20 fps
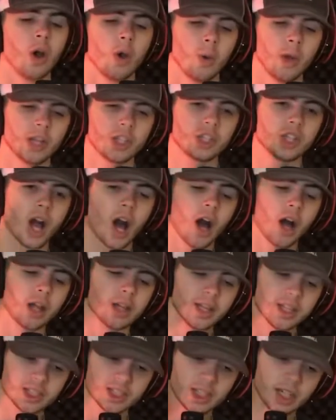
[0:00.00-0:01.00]
which y'all are
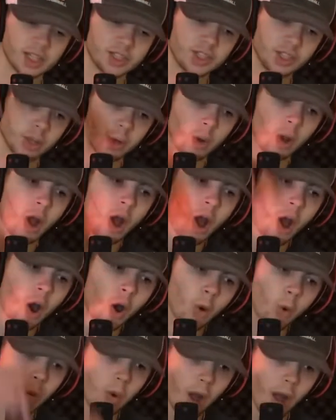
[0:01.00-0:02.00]
listening to
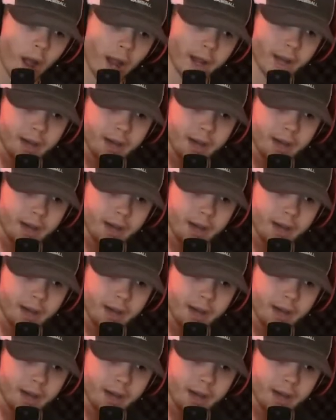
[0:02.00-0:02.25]
right